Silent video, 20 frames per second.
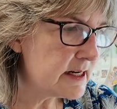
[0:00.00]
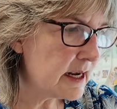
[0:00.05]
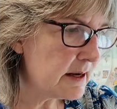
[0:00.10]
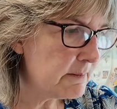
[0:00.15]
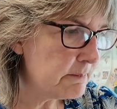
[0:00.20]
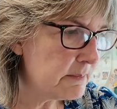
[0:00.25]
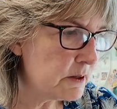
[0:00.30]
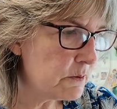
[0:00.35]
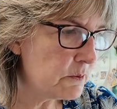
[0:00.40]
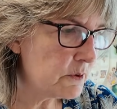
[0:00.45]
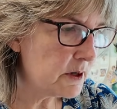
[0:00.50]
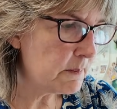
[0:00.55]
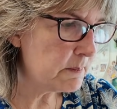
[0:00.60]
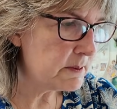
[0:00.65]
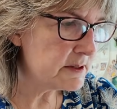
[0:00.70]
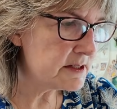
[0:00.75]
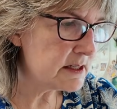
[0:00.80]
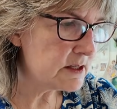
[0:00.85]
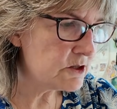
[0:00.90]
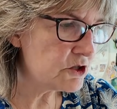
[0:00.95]
tape be
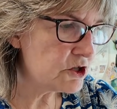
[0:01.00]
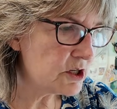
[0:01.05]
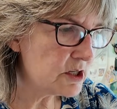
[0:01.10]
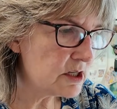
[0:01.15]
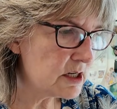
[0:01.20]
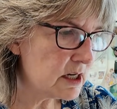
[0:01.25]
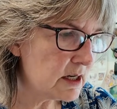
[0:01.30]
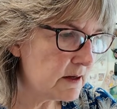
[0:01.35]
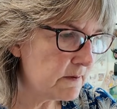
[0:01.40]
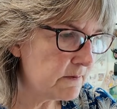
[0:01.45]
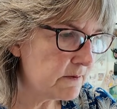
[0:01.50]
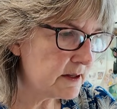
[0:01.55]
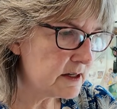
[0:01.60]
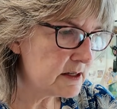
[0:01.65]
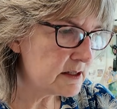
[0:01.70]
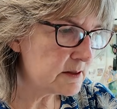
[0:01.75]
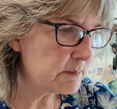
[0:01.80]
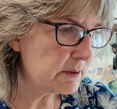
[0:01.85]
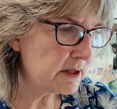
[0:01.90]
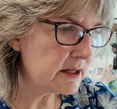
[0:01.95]
repositioned if it
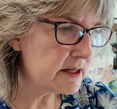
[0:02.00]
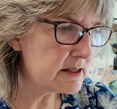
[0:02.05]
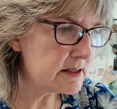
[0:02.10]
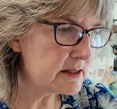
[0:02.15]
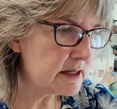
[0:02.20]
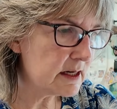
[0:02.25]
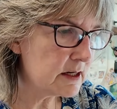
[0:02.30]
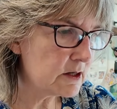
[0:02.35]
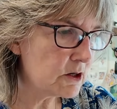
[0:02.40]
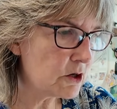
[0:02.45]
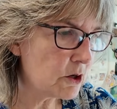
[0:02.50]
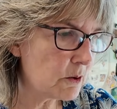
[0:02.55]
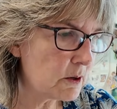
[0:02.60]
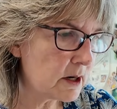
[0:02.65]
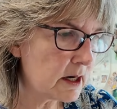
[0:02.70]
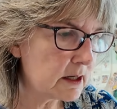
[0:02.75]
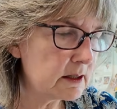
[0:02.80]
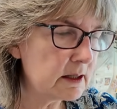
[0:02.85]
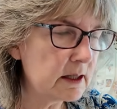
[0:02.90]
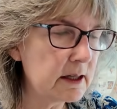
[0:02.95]
is placed
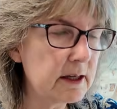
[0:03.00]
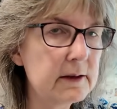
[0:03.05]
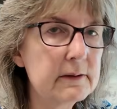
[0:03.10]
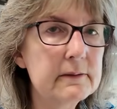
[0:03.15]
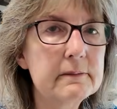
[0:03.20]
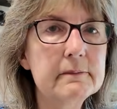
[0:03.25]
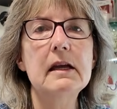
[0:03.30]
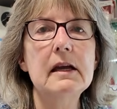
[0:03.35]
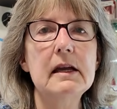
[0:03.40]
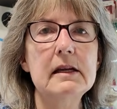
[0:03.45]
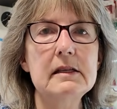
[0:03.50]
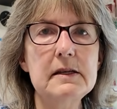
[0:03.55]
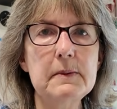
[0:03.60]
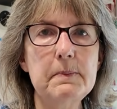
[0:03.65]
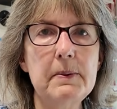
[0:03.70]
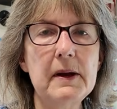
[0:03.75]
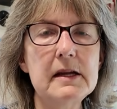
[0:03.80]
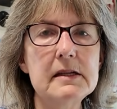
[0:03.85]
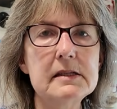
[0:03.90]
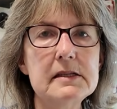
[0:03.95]
incorrectly? It
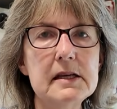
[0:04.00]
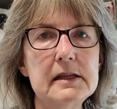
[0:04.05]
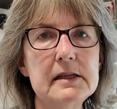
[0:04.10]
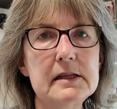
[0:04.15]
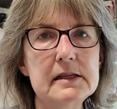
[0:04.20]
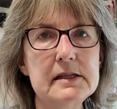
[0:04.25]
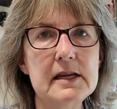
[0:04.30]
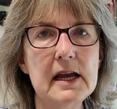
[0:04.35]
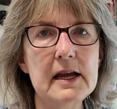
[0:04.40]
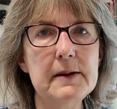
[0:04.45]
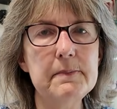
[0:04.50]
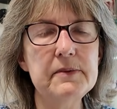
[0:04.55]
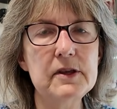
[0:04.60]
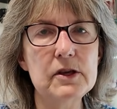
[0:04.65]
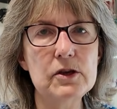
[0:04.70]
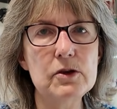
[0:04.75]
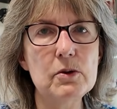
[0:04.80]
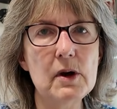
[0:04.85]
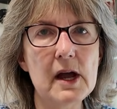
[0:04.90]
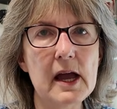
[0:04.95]
depends on the tape
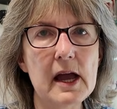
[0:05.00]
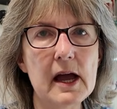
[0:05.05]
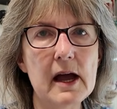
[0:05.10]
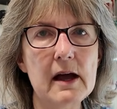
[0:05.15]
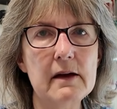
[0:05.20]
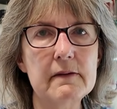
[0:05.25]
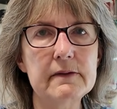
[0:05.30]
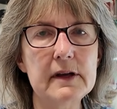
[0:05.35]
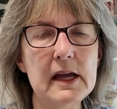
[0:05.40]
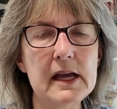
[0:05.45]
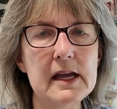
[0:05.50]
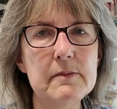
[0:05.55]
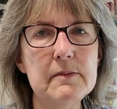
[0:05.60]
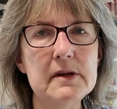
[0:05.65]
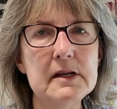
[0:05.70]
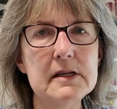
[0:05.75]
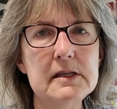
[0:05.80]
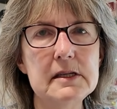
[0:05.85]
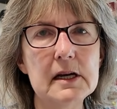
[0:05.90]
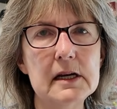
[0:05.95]
that you have.
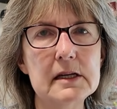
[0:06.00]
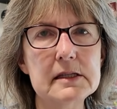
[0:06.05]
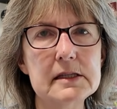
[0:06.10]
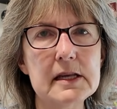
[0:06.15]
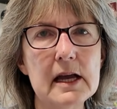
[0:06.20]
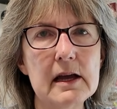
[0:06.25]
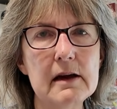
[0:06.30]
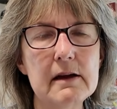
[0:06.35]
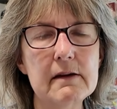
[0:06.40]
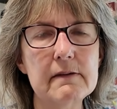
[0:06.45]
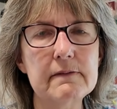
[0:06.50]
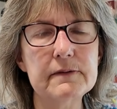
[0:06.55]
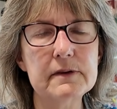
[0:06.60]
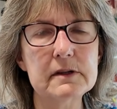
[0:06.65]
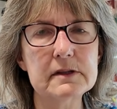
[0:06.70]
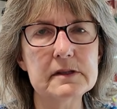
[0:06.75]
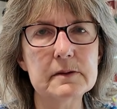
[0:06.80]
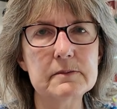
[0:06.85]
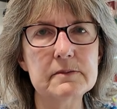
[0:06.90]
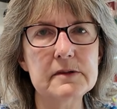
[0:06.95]
Amy does have
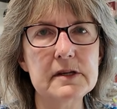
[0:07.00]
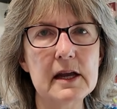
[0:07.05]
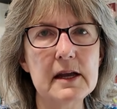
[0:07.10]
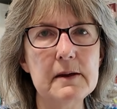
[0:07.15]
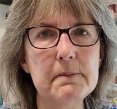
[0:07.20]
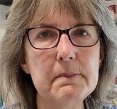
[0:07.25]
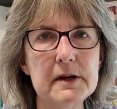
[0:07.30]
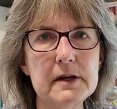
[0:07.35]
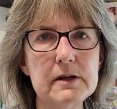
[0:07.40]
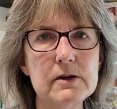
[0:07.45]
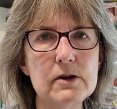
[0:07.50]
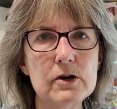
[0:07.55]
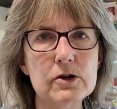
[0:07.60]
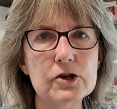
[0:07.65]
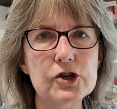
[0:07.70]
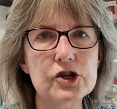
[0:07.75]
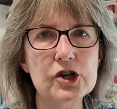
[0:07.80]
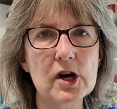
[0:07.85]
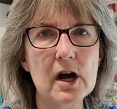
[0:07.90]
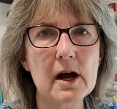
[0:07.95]
some tape in her
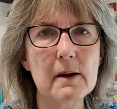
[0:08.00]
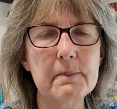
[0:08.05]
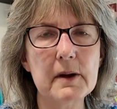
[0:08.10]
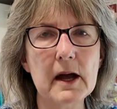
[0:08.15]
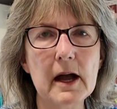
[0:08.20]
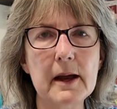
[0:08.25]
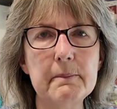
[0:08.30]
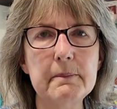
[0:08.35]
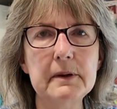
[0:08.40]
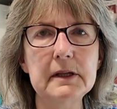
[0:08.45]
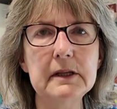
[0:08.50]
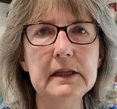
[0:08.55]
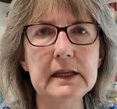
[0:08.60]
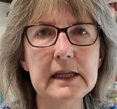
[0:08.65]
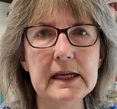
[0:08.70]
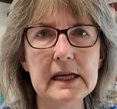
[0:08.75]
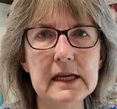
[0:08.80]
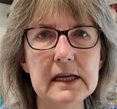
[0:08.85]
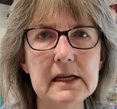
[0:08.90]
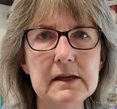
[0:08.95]
shop, I
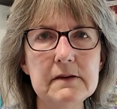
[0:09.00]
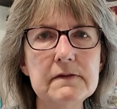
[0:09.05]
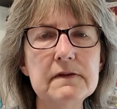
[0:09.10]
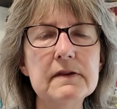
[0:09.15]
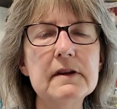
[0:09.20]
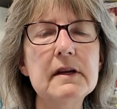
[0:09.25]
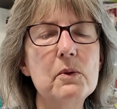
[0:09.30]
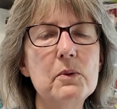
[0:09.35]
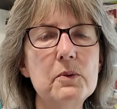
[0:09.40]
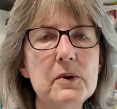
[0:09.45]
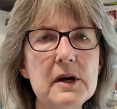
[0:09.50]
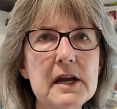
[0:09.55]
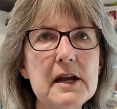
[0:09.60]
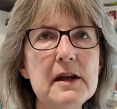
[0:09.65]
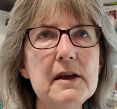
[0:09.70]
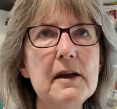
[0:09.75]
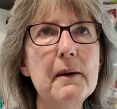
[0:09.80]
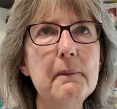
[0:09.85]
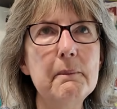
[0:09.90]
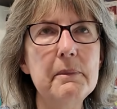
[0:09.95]
believe,
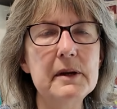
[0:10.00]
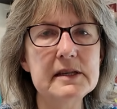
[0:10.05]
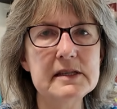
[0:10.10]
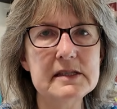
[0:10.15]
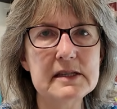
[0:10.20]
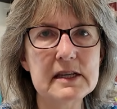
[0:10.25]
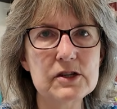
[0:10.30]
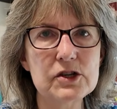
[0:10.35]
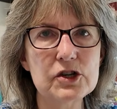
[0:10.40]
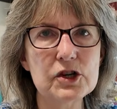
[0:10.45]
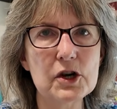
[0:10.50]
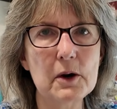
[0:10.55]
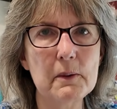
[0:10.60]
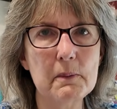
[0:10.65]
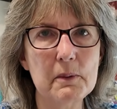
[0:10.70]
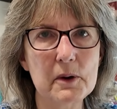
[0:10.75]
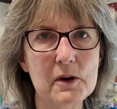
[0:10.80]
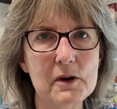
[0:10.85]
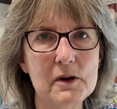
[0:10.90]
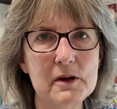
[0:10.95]

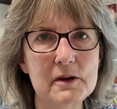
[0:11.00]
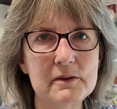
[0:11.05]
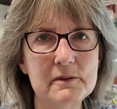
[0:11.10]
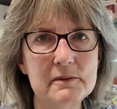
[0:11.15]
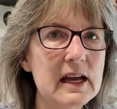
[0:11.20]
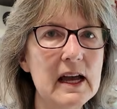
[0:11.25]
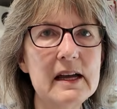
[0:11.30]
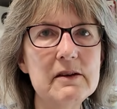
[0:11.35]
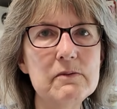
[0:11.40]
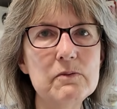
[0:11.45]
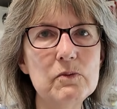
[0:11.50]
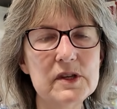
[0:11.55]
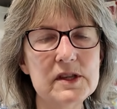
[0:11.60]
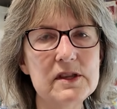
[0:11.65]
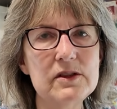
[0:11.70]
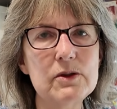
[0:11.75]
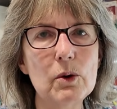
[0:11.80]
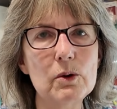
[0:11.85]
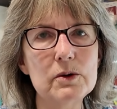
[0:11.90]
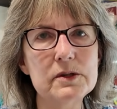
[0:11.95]
repositionable. And
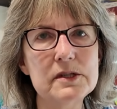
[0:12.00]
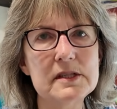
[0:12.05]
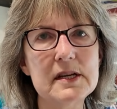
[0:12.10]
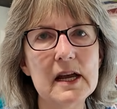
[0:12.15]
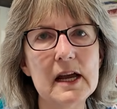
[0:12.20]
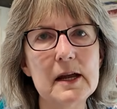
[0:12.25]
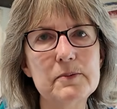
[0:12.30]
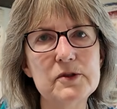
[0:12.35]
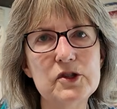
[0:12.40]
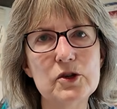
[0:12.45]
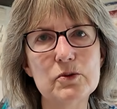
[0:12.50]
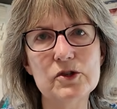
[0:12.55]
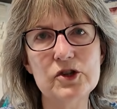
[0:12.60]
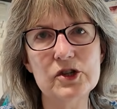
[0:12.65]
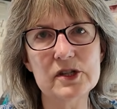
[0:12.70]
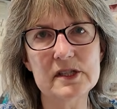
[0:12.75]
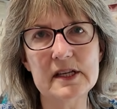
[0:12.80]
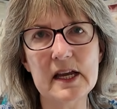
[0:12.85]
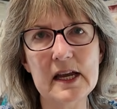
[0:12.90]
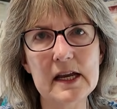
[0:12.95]
with those tapes, you would
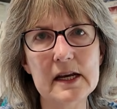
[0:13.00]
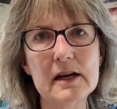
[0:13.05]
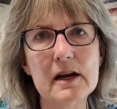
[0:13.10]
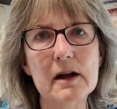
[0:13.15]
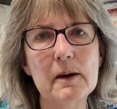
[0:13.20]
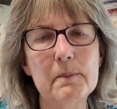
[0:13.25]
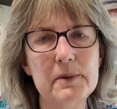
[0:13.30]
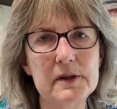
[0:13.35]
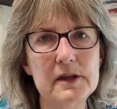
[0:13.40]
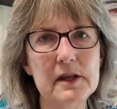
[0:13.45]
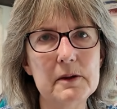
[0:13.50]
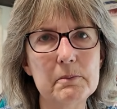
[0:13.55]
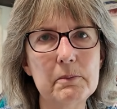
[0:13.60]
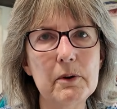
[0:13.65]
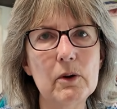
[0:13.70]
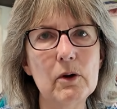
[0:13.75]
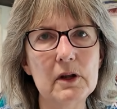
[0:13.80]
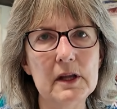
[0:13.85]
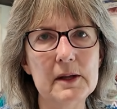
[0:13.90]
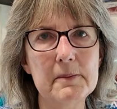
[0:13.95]
just heat it up and then
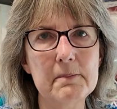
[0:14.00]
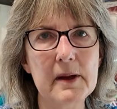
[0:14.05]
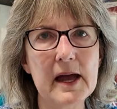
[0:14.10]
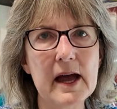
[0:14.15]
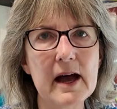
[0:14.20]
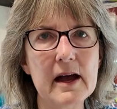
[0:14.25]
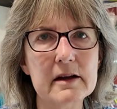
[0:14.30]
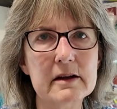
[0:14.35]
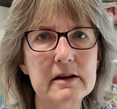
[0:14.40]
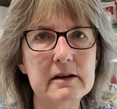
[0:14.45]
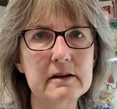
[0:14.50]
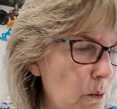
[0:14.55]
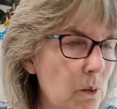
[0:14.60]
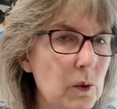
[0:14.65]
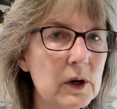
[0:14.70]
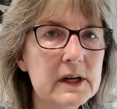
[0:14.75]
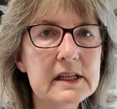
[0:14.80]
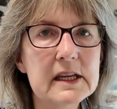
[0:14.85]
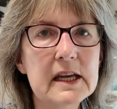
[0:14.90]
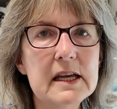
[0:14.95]
pull it back.
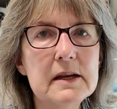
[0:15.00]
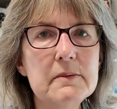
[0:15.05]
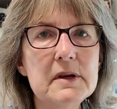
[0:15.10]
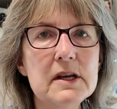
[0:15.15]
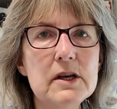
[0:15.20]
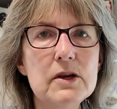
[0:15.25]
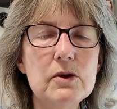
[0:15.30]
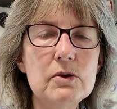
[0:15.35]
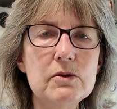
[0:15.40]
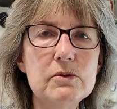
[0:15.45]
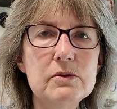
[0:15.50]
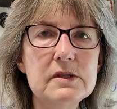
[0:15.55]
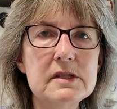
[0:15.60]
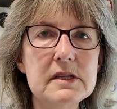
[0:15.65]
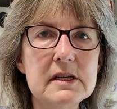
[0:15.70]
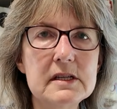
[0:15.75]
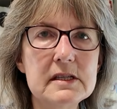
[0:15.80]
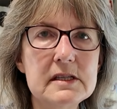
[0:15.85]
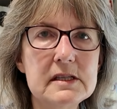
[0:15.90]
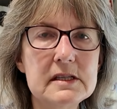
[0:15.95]
What can be
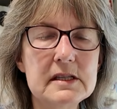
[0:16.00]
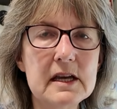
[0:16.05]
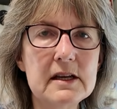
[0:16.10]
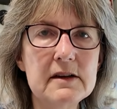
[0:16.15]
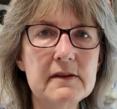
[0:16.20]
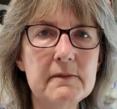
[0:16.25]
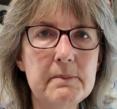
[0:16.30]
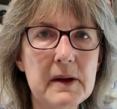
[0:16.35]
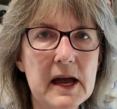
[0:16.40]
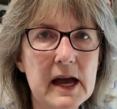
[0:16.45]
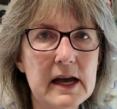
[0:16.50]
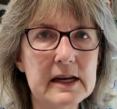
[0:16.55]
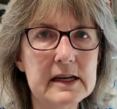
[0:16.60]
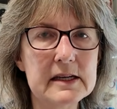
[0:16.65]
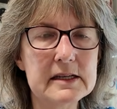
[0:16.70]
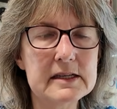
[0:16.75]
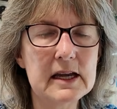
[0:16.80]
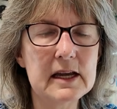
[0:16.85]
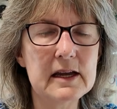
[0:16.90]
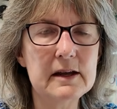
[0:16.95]
used instead of
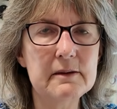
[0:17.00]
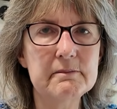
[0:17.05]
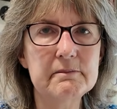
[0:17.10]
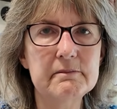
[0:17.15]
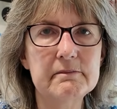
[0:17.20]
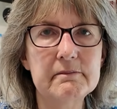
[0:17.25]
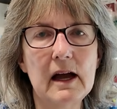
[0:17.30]
batting tape?